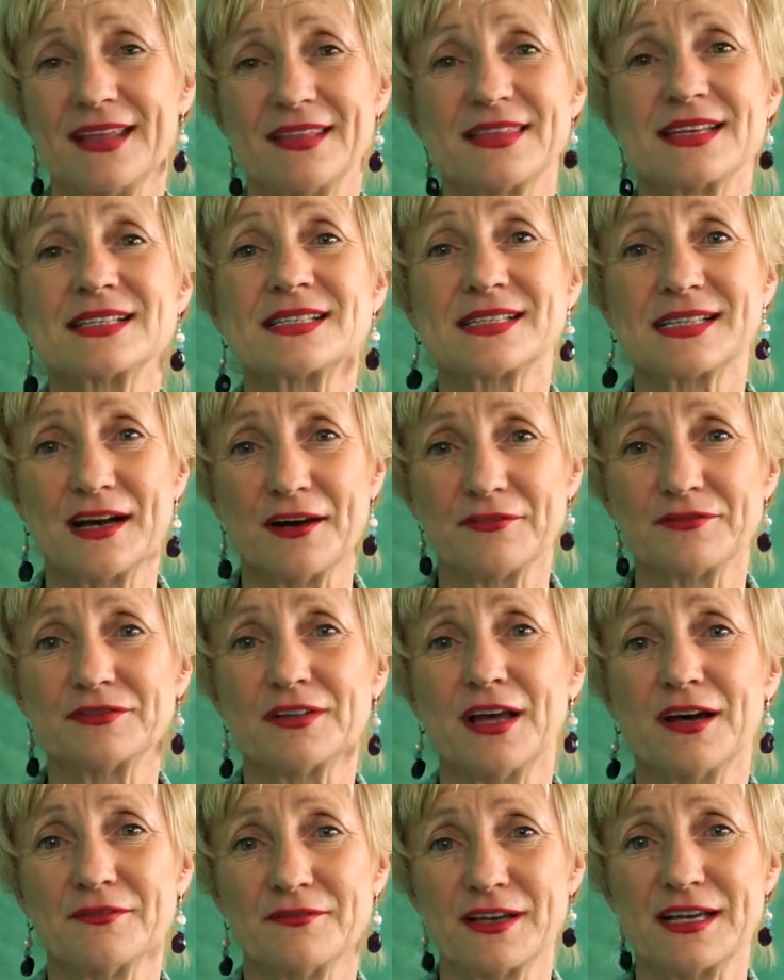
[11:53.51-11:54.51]
the
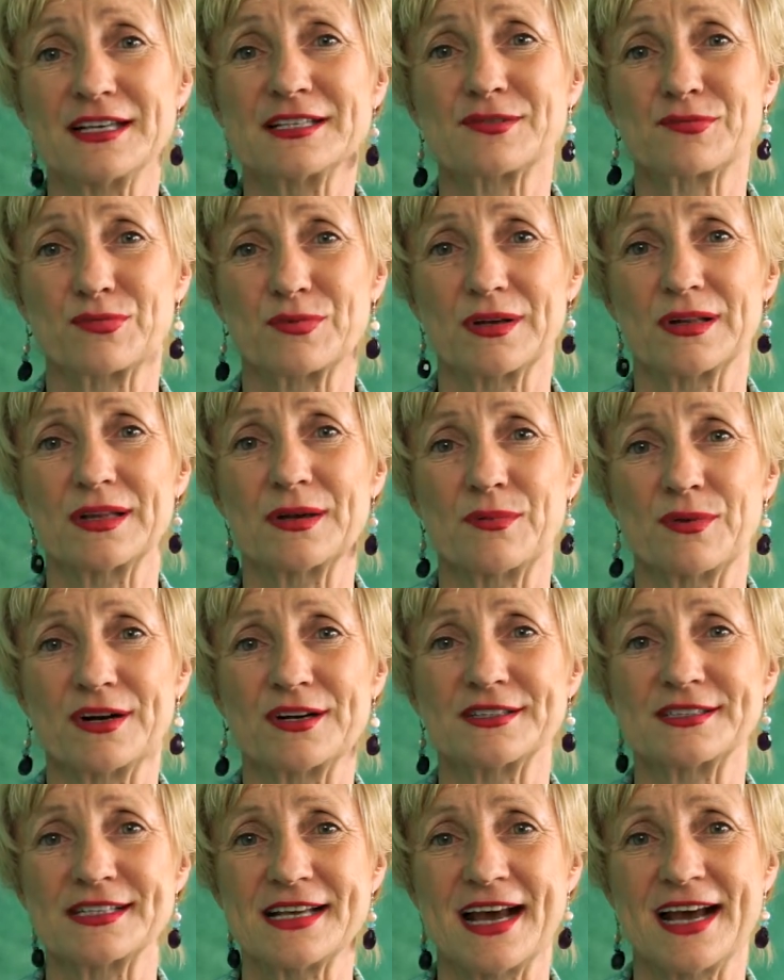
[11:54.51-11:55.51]
self-love is really where
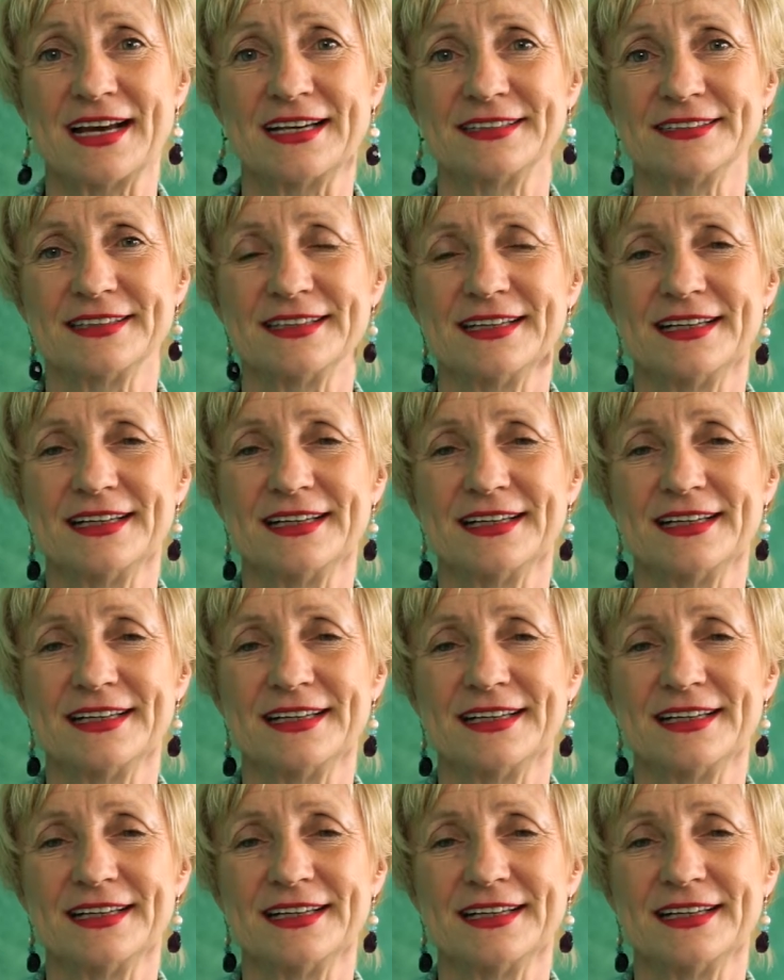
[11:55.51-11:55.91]
it's at.